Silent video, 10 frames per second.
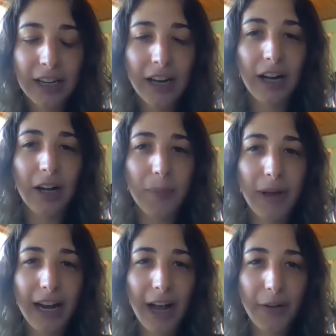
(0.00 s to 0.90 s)

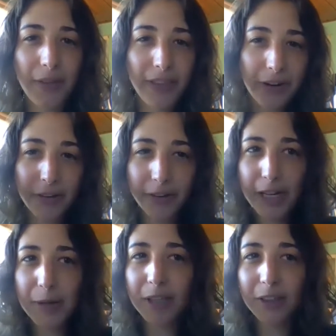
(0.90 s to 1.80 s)
And how they're
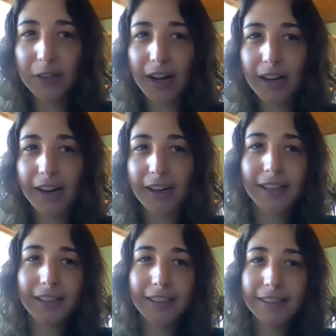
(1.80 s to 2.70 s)
keeping their eye on
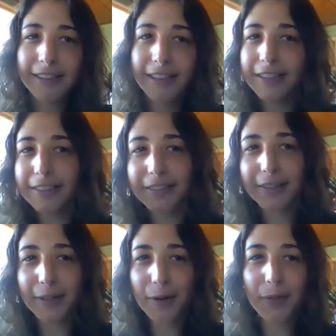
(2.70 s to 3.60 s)
it, and that
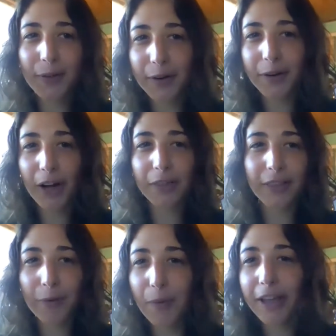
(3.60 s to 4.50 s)

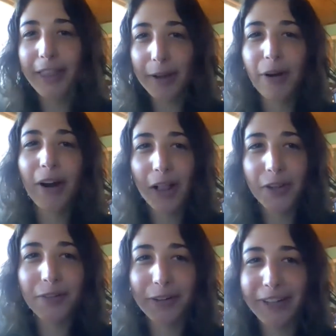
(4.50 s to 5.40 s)
they want all
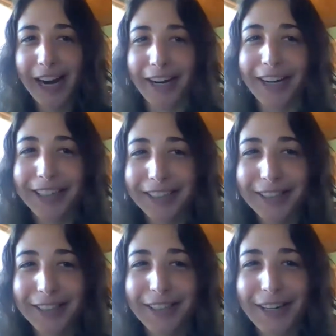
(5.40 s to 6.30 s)
of their narrators
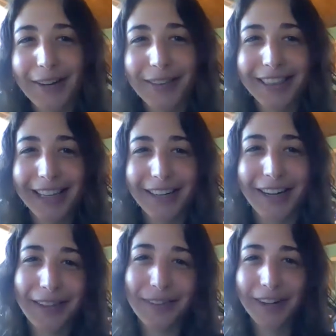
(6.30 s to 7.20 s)
to know that they're
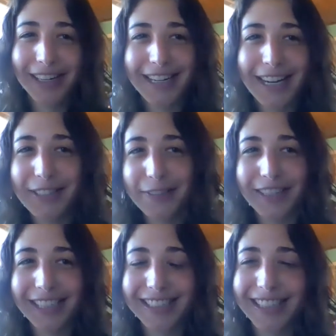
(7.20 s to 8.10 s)
on the front edge of
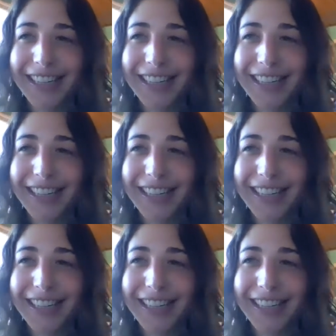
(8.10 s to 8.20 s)
this,